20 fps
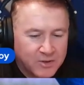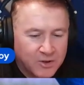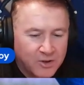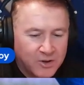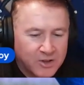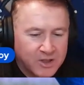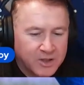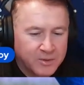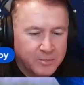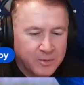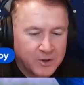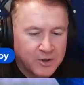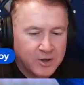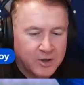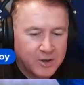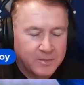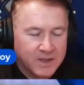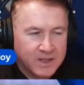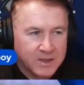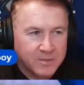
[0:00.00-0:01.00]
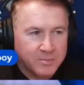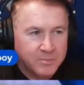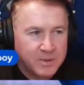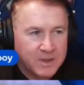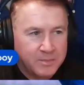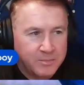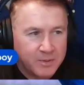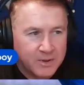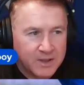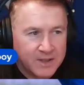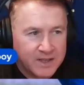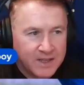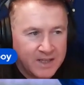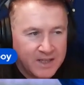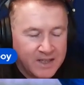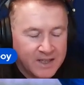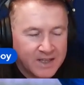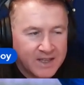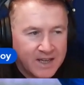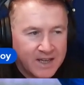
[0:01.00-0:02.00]
talk about him are the people that
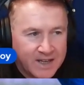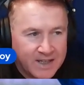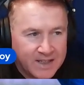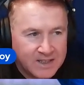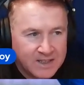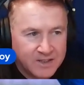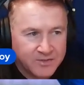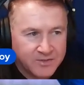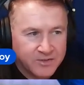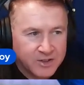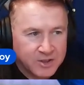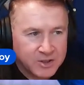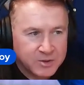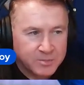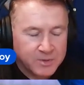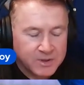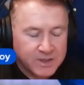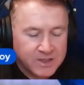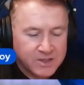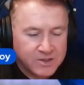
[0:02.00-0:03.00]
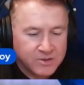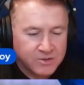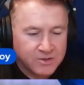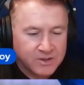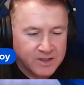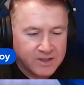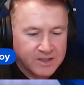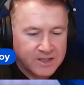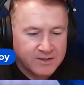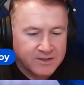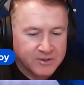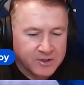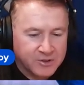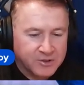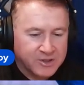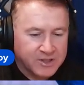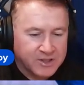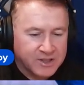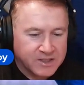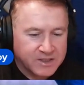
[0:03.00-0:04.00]
hate Kai in the first place. See, so they're never
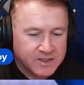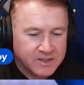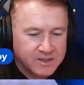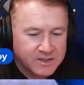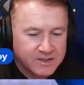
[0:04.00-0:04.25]
going to.